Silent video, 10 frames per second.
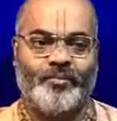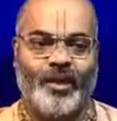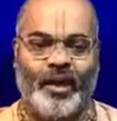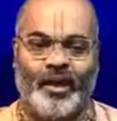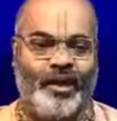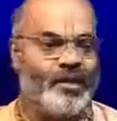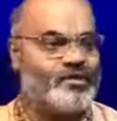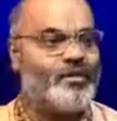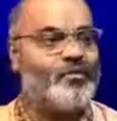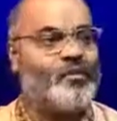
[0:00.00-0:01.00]
and I
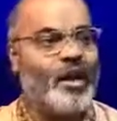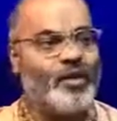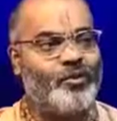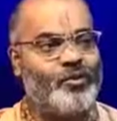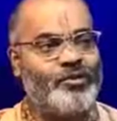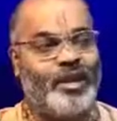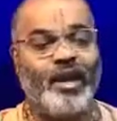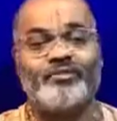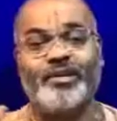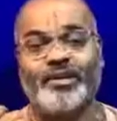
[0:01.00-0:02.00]
don't
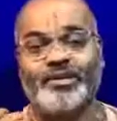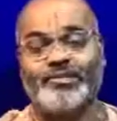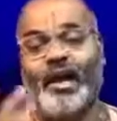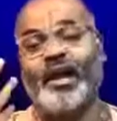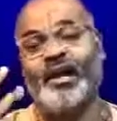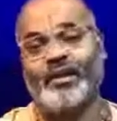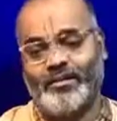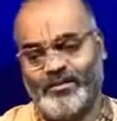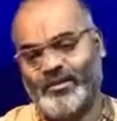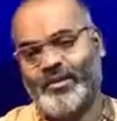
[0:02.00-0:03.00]
have the desire
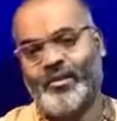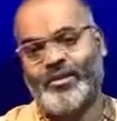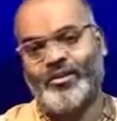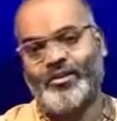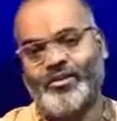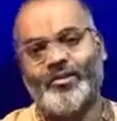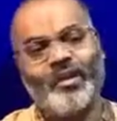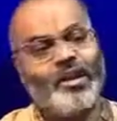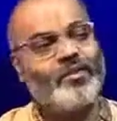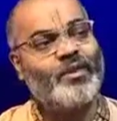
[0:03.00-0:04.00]
to
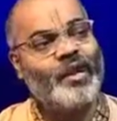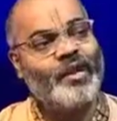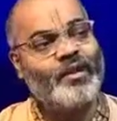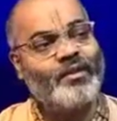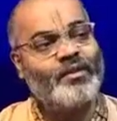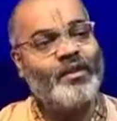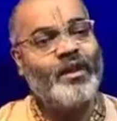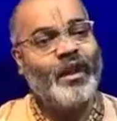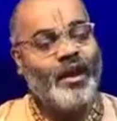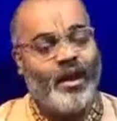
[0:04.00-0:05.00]
even
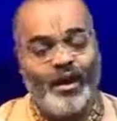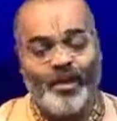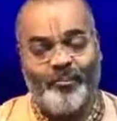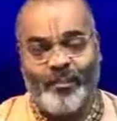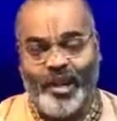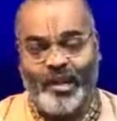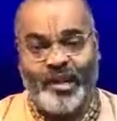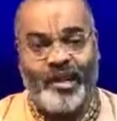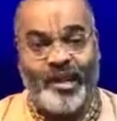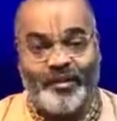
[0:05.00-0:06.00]
make
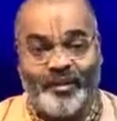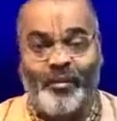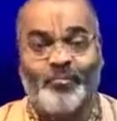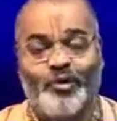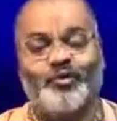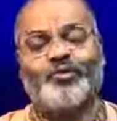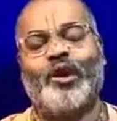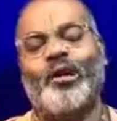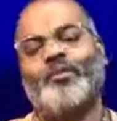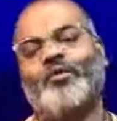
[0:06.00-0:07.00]
an attempt to
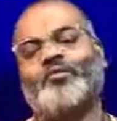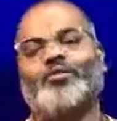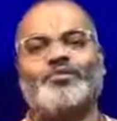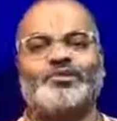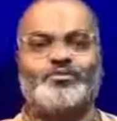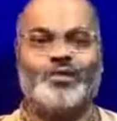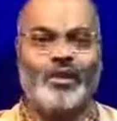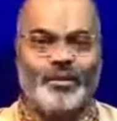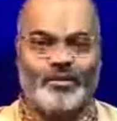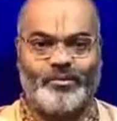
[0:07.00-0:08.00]
come out of this world.